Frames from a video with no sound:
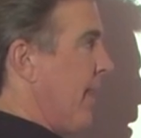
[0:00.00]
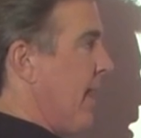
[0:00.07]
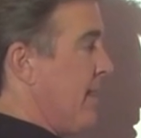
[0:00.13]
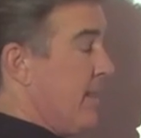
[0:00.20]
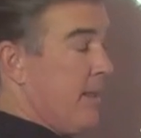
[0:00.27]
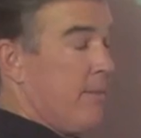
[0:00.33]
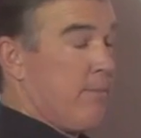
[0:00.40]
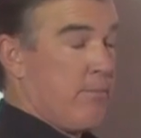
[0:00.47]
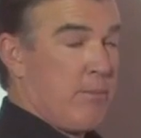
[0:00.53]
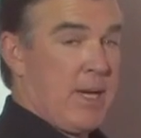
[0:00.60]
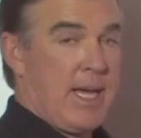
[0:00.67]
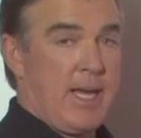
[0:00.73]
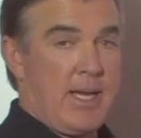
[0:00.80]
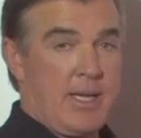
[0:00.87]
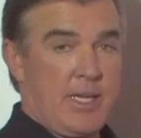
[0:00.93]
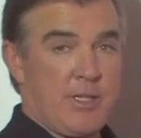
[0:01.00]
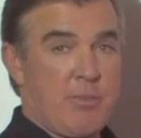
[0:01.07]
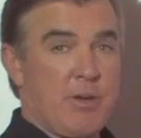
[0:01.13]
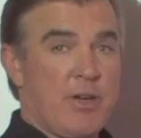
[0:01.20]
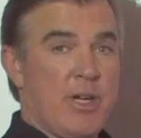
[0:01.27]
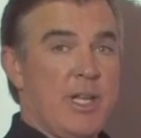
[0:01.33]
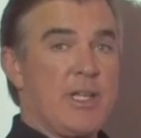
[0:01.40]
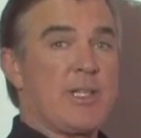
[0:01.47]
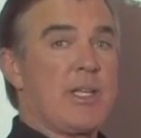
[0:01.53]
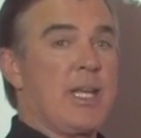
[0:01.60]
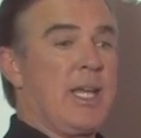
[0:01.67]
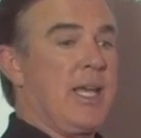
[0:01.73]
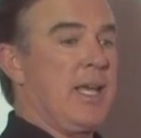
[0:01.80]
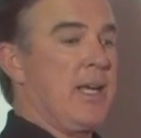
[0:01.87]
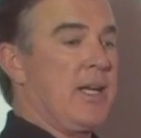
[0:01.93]
I, my experience
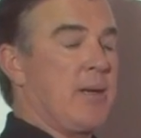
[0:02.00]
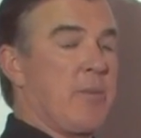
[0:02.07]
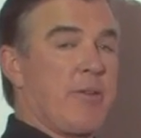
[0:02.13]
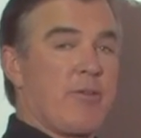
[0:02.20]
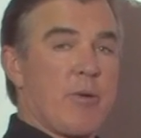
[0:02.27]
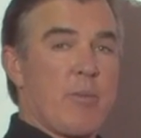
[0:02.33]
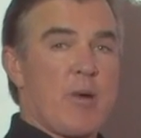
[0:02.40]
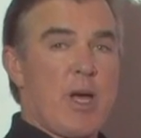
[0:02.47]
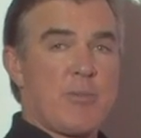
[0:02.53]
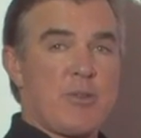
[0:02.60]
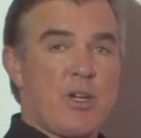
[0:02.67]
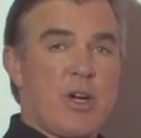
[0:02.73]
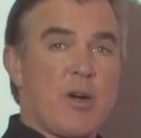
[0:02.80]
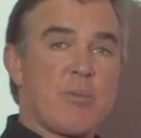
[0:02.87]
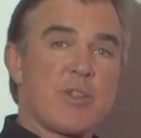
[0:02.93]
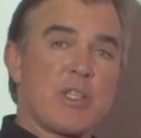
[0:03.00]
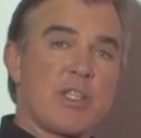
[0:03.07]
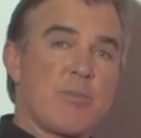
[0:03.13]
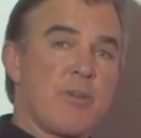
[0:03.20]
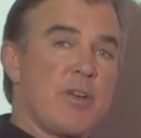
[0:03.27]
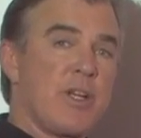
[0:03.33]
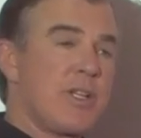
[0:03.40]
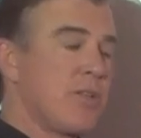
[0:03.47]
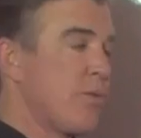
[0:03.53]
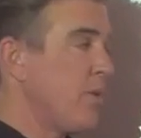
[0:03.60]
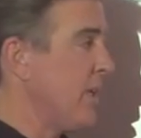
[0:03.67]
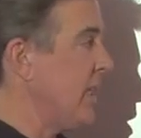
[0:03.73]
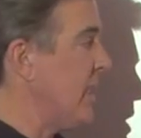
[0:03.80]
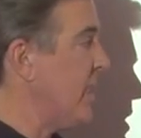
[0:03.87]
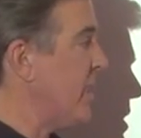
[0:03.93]
and uh, my friend Bob Sharp's experience
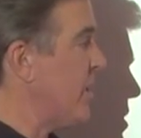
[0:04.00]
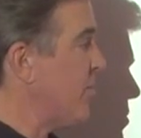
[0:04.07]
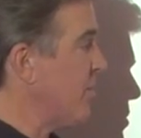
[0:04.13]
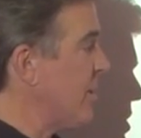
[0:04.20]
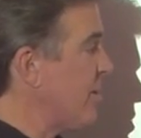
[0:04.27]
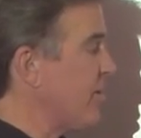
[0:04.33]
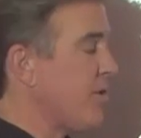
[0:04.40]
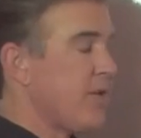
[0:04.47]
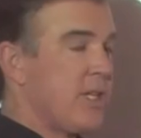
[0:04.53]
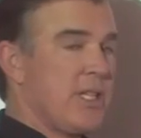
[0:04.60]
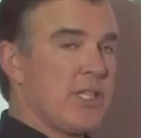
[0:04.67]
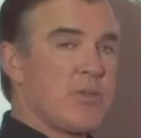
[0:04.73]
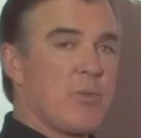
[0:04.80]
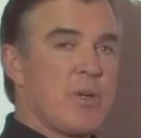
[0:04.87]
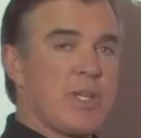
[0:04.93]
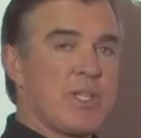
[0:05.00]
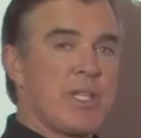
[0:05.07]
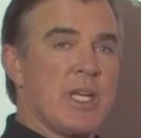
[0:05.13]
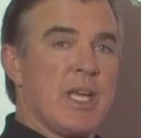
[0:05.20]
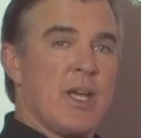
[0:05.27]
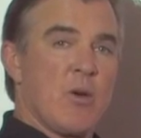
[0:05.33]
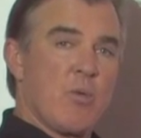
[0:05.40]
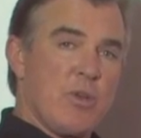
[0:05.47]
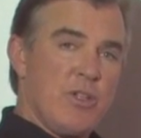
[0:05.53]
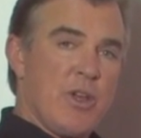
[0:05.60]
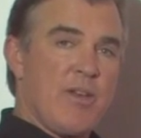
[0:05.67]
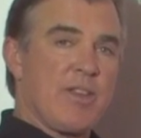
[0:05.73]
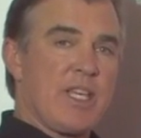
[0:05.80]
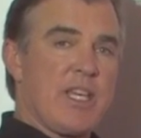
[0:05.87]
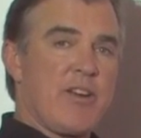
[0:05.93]
when he did his research on this was when you
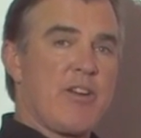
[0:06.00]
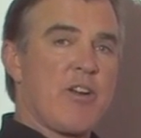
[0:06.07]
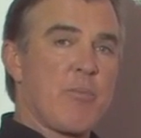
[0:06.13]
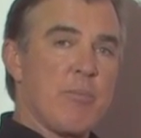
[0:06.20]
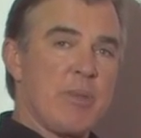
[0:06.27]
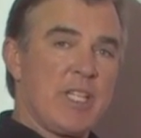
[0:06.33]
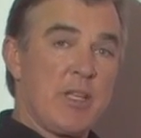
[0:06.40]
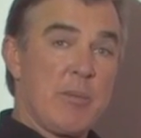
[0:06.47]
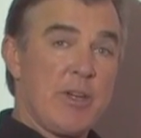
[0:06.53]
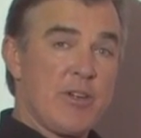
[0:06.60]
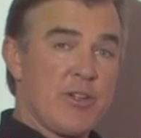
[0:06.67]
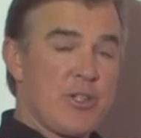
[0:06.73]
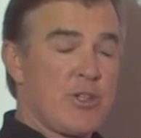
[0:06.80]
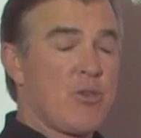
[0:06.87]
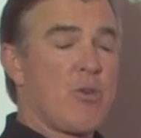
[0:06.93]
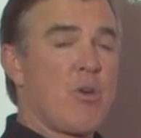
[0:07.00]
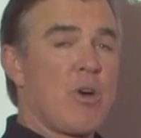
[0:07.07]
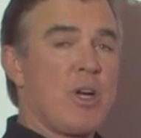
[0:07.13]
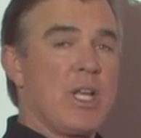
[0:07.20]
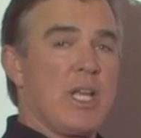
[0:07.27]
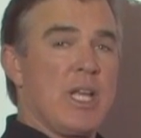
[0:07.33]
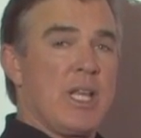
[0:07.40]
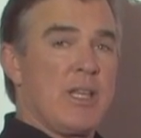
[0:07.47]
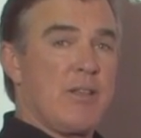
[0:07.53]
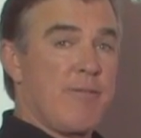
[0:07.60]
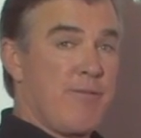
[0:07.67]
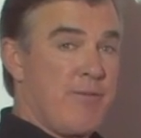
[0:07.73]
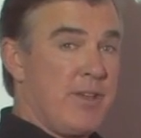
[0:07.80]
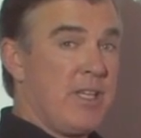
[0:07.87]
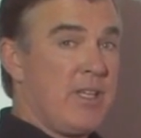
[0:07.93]
have the carrier millimeter short, the
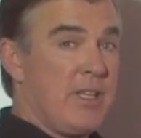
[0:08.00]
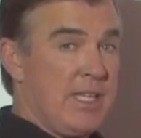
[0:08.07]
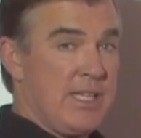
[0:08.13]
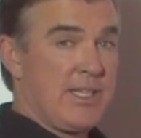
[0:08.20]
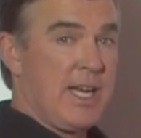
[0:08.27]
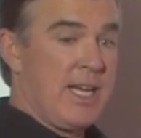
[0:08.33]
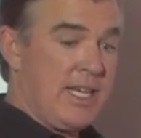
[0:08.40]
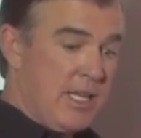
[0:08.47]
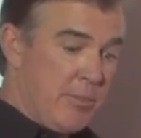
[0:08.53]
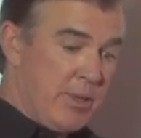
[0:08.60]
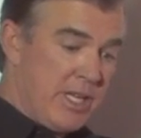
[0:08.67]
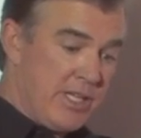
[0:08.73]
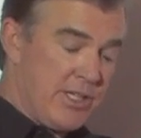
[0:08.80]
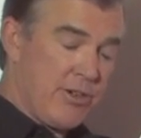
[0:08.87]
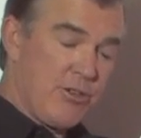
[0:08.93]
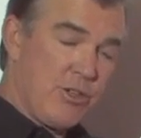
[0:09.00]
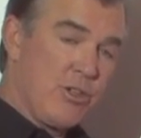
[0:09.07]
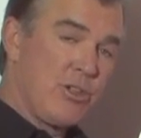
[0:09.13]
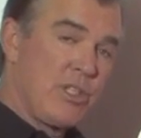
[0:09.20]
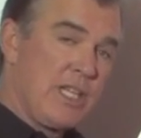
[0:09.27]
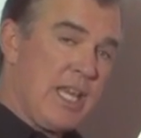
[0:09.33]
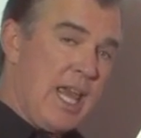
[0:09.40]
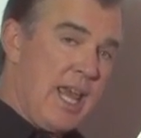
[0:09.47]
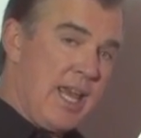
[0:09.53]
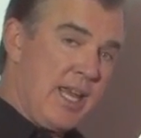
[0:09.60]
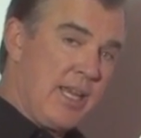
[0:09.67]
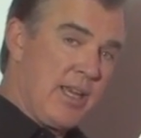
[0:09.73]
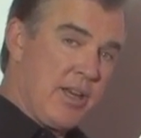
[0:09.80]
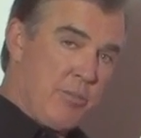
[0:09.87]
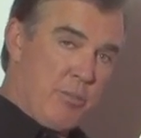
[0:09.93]
fill is ideal because there's usually a
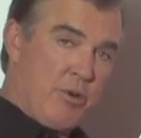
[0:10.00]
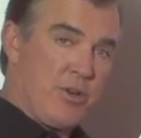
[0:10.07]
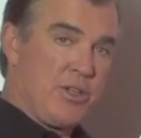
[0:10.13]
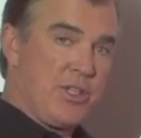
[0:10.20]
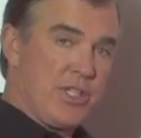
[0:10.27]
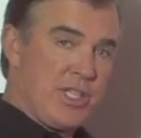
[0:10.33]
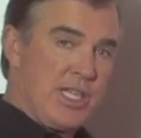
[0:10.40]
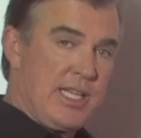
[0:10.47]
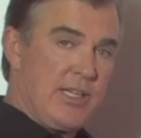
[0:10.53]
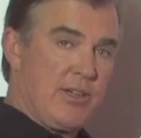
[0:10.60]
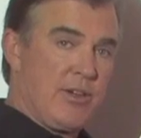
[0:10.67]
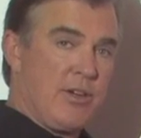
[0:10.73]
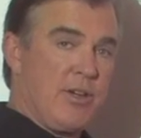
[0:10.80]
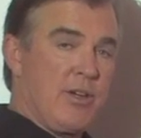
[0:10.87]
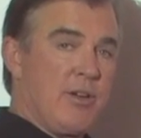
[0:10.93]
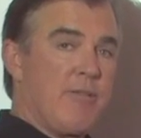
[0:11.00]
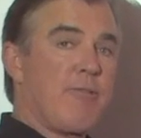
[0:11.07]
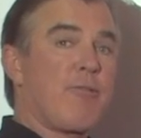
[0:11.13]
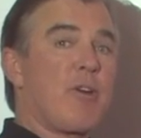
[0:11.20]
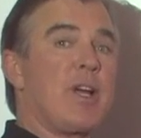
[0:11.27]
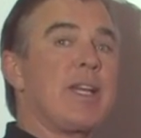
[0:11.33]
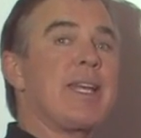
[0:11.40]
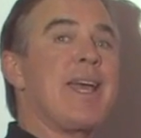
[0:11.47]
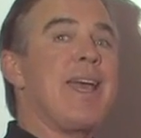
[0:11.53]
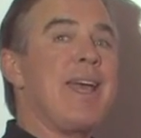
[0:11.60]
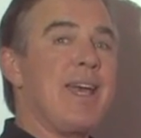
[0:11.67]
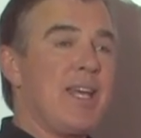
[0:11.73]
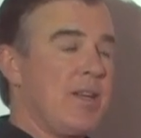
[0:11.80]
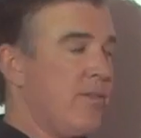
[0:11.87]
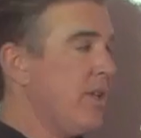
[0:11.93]
gutta percha and sealer front
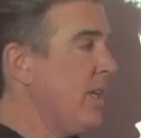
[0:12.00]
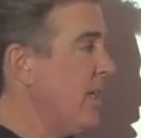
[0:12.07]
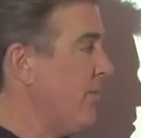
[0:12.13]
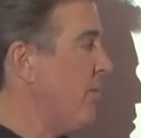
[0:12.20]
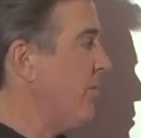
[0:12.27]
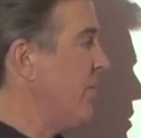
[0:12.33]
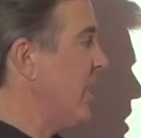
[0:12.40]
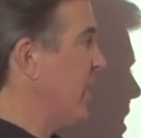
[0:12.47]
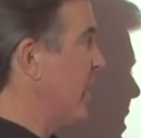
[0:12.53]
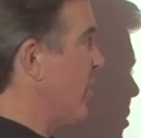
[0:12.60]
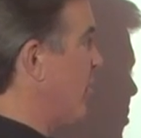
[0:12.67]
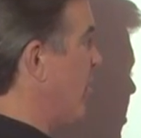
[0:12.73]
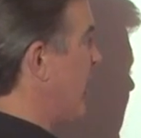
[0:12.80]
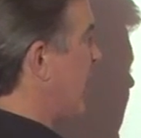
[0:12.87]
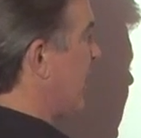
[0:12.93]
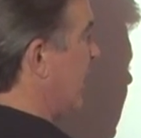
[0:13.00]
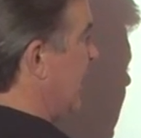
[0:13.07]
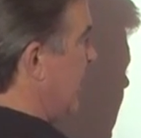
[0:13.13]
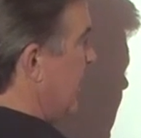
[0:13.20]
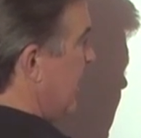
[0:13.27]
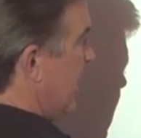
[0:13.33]
ahead of it if you've done it correctly.